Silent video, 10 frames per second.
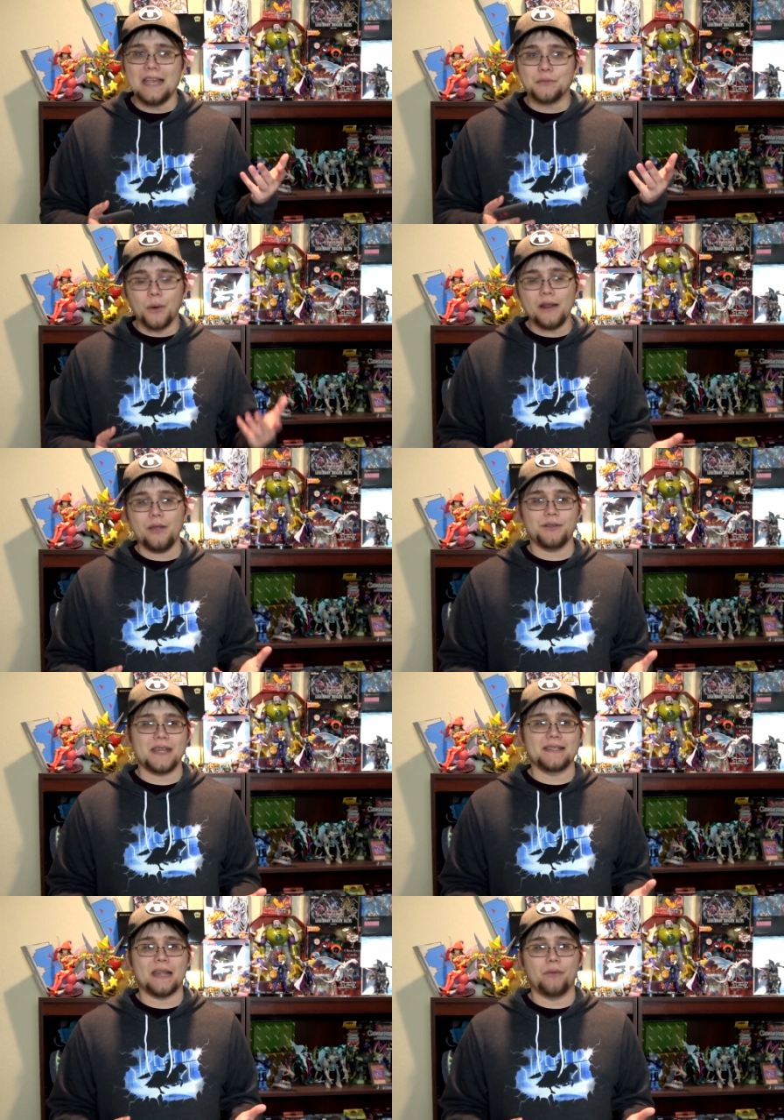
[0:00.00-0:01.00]
It's one of those
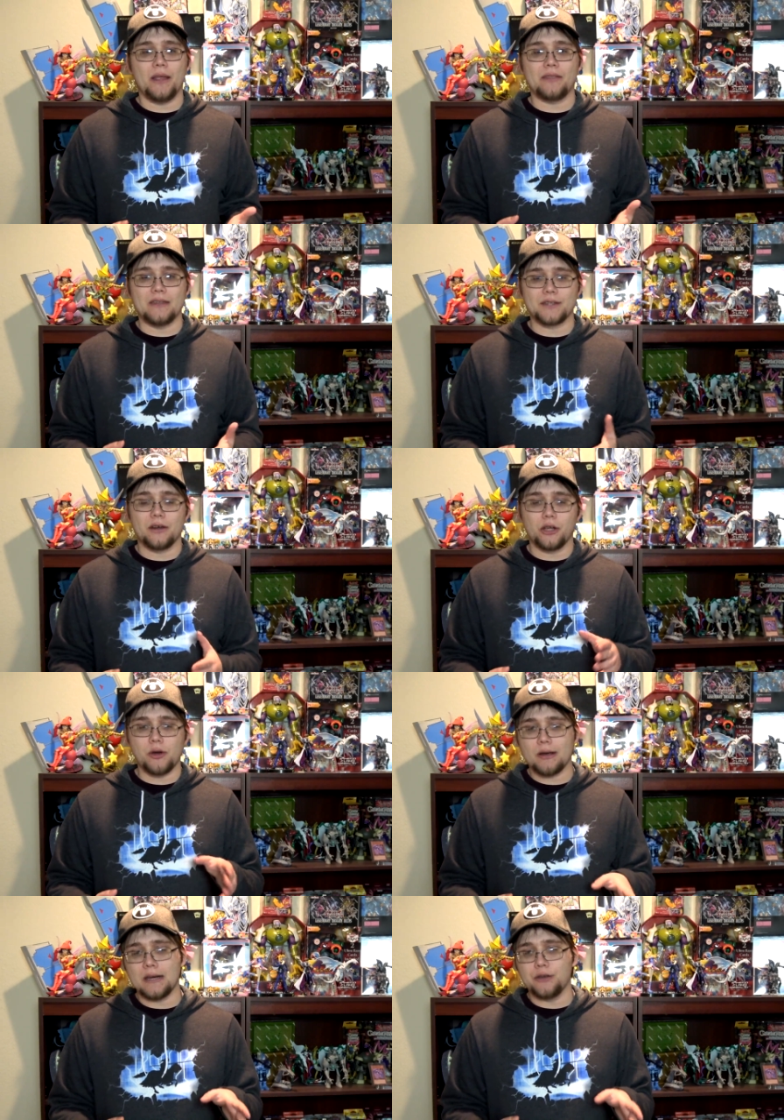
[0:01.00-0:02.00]
sets I feel like that's going to go
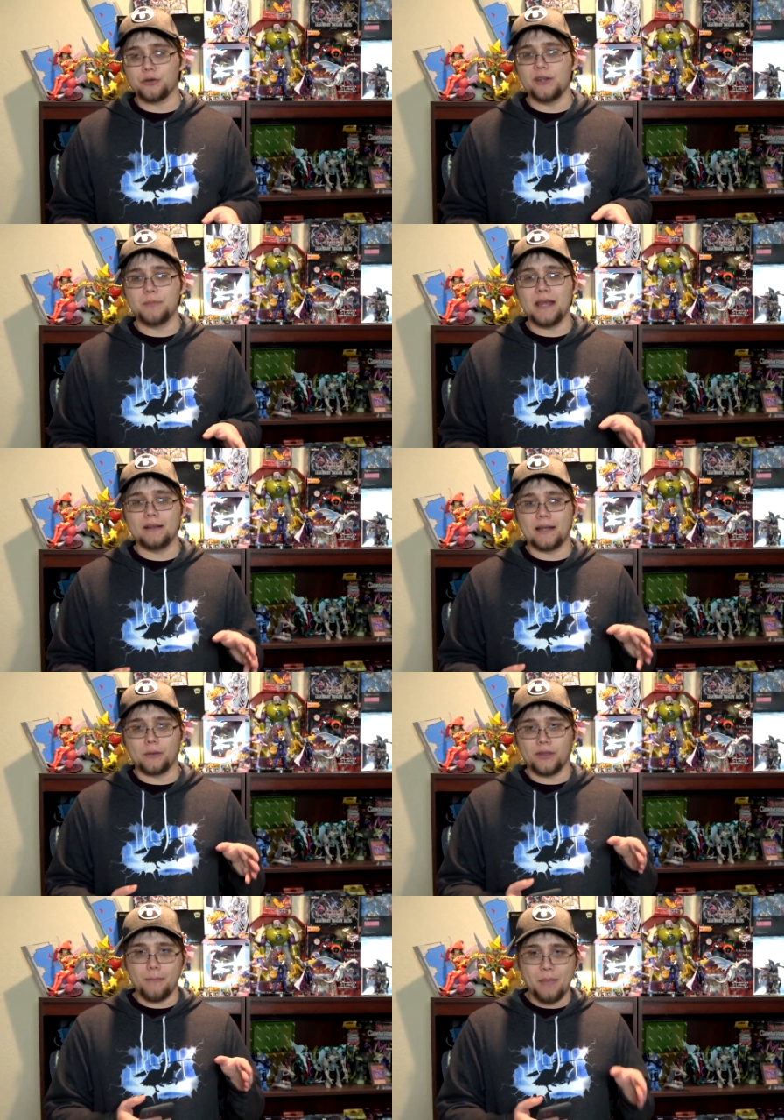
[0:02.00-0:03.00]
down in history as being
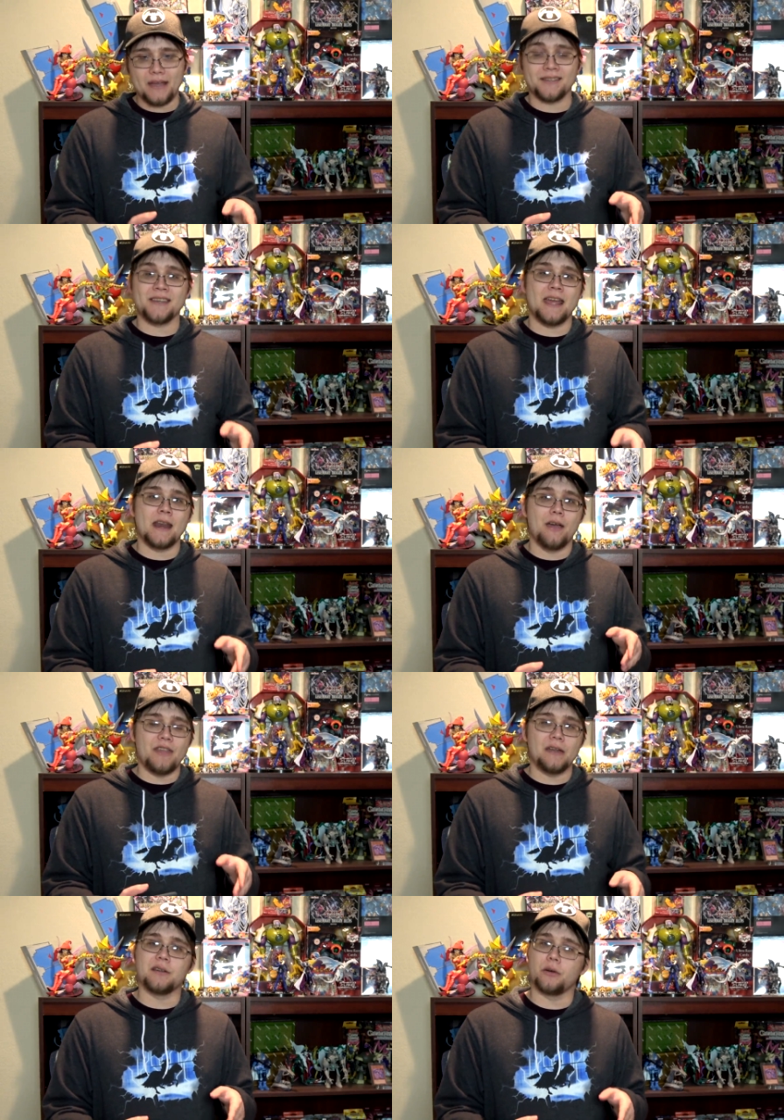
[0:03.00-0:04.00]
like the best set of
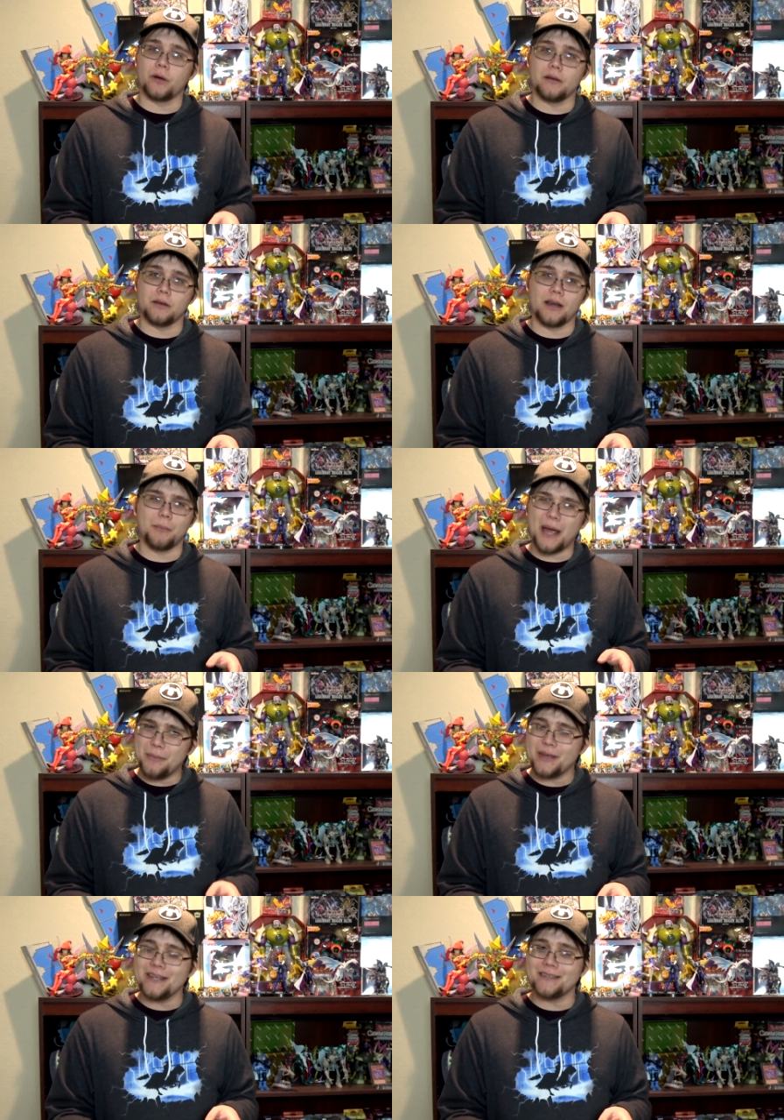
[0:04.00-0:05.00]
that generation. In my
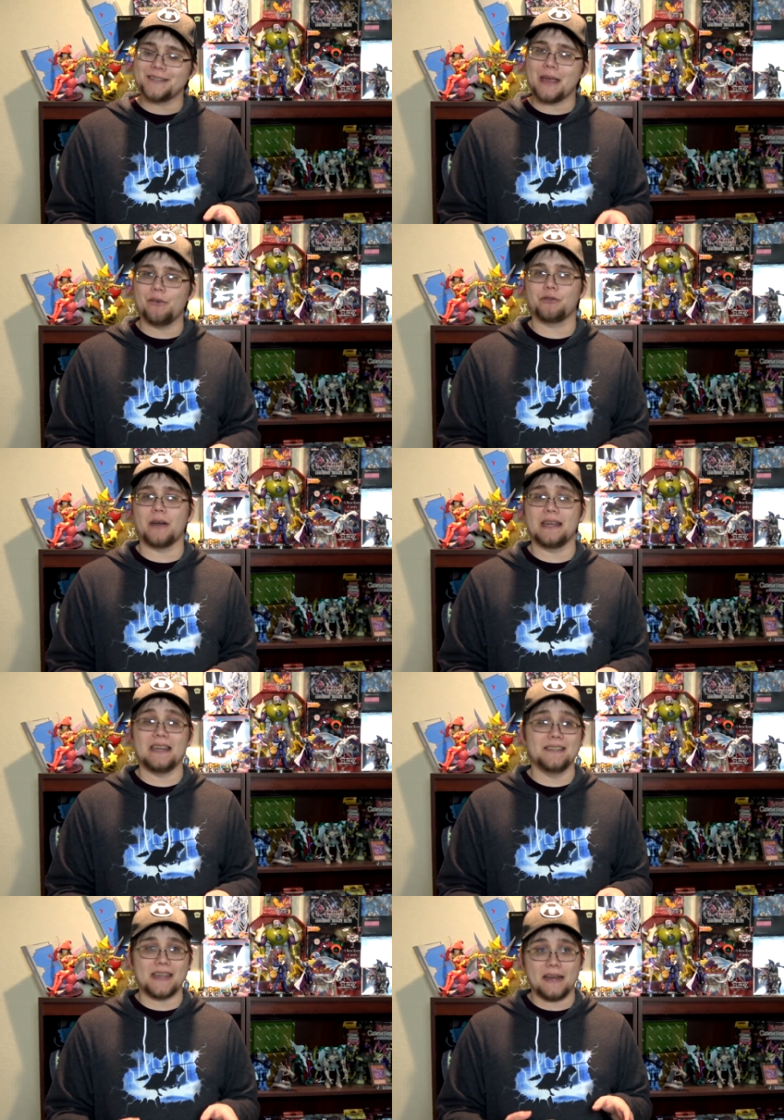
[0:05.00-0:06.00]
opinion, Savage Strike
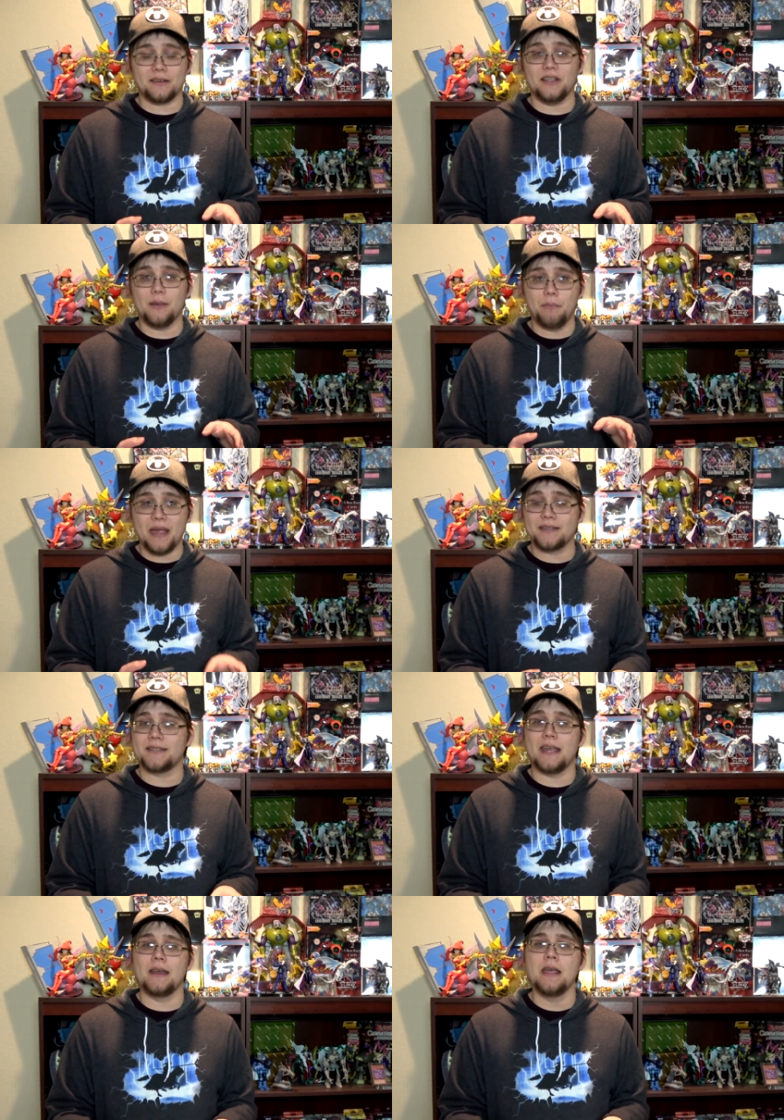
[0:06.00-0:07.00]
is actually the best
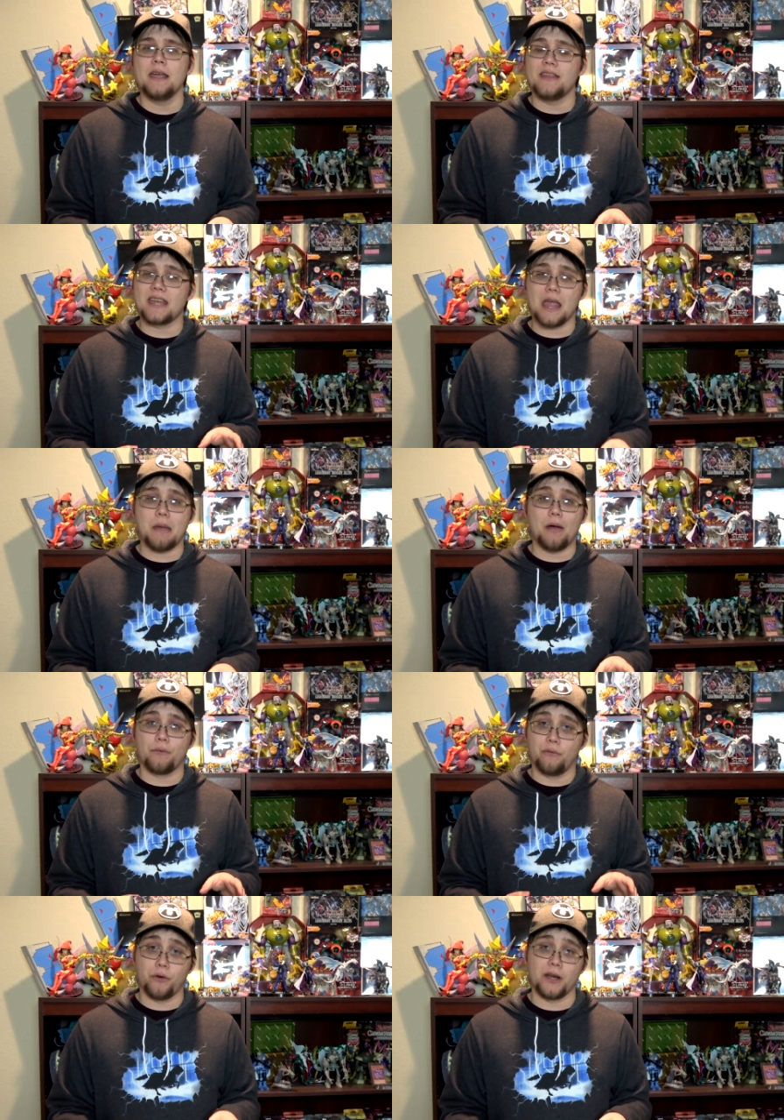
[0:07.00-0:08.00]
set that came out
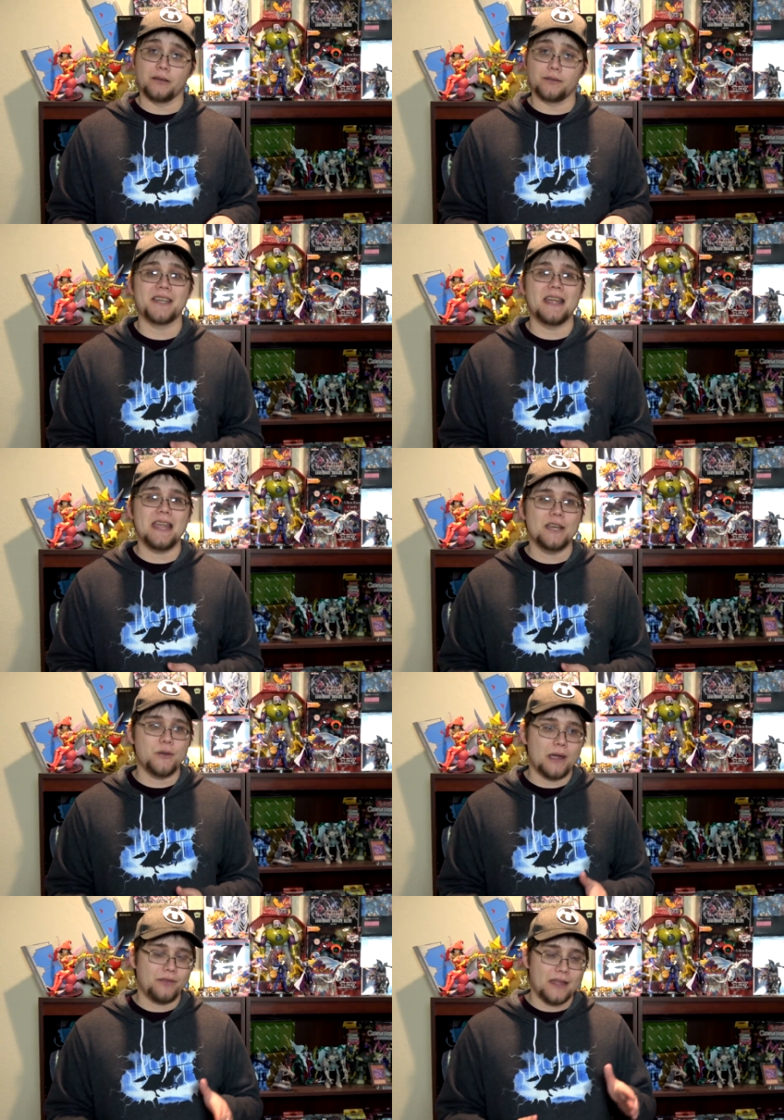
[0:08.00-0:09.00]
for Vrains. Again,
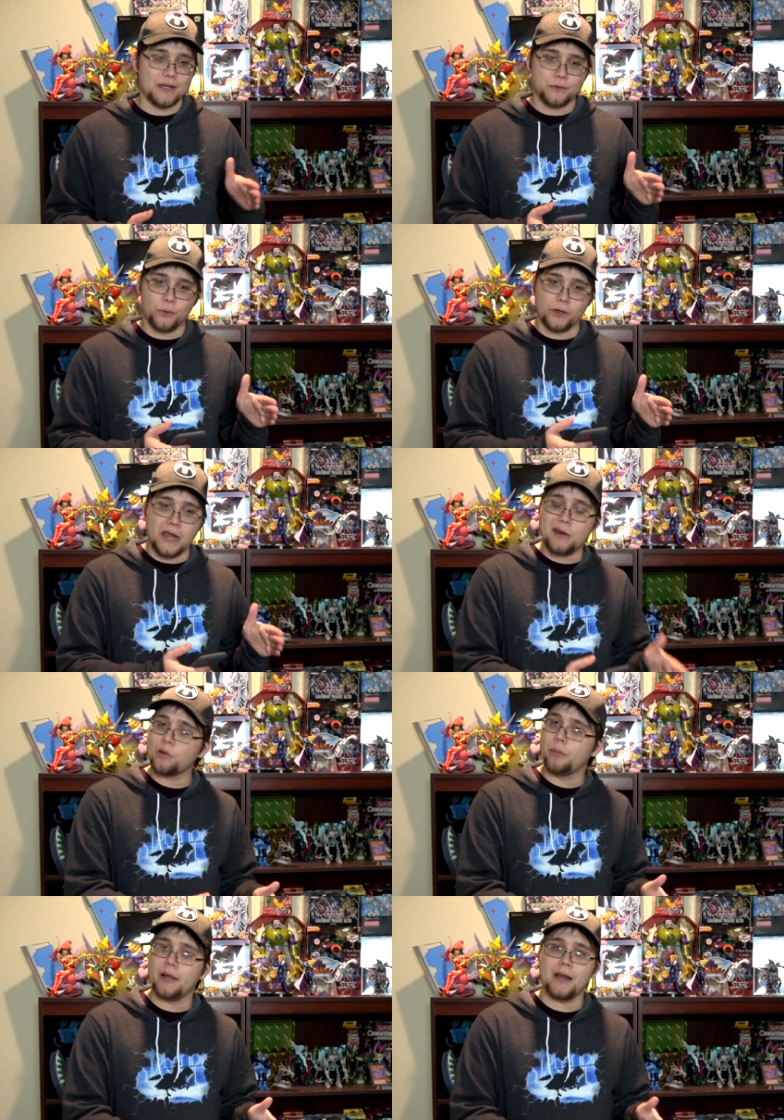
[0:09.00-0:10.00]
you have things for
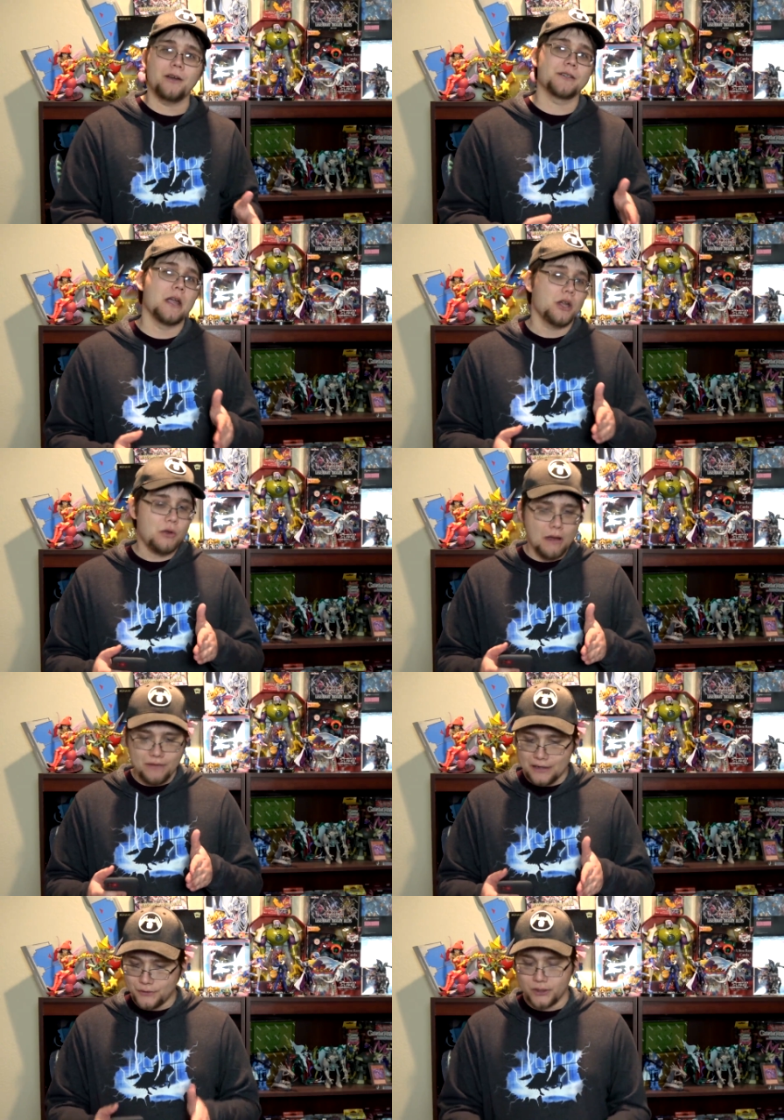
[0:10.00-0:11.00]
casual players, you have
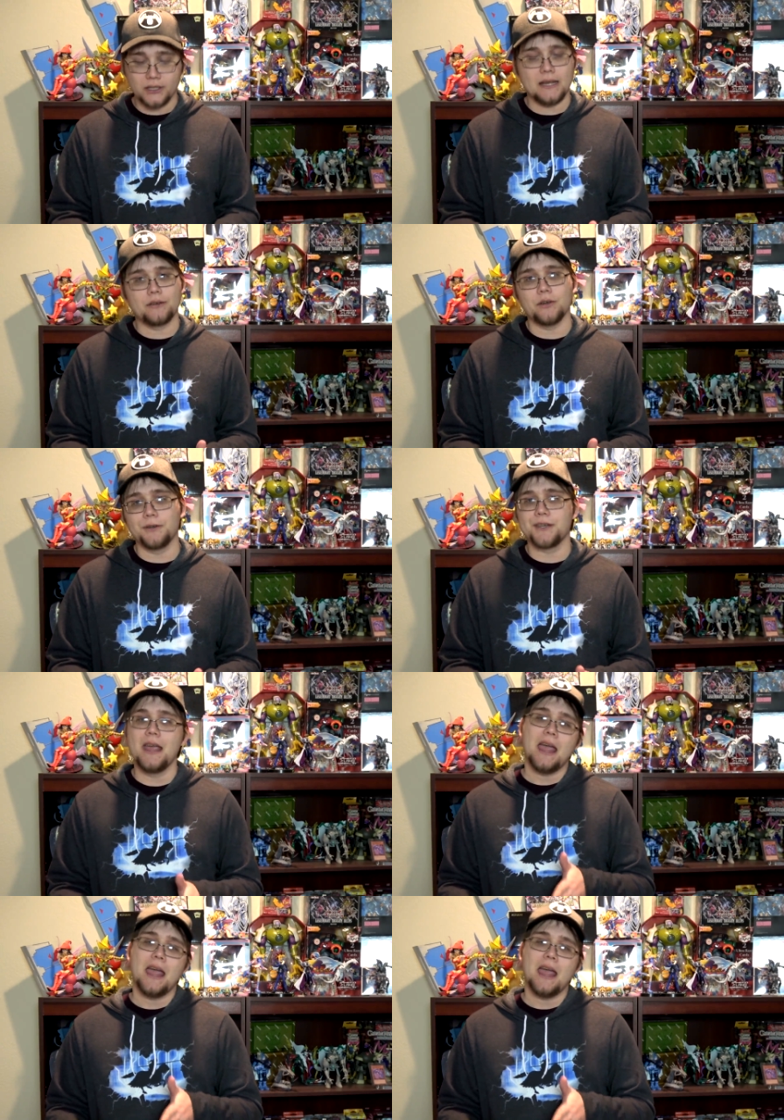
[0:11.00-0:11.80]
things for collectors,